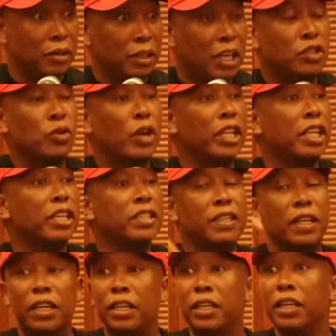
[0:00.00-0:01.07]
That's why they
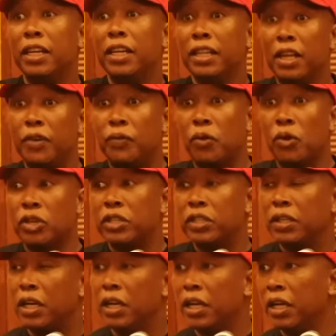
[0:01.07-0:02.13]
say they've got
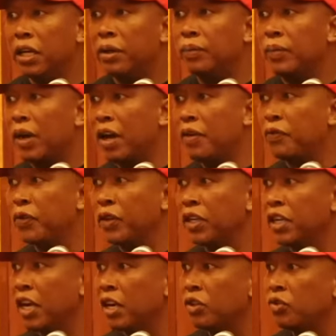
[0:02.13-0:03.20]
uh,
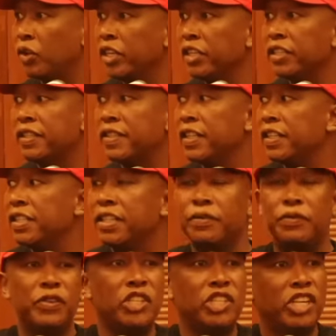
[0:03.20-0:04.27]
Africa 2060
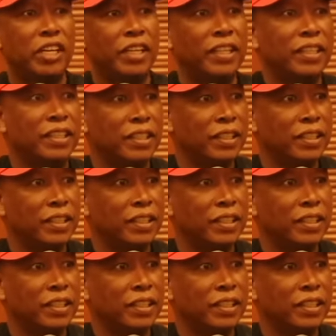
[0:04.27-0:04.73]
vision.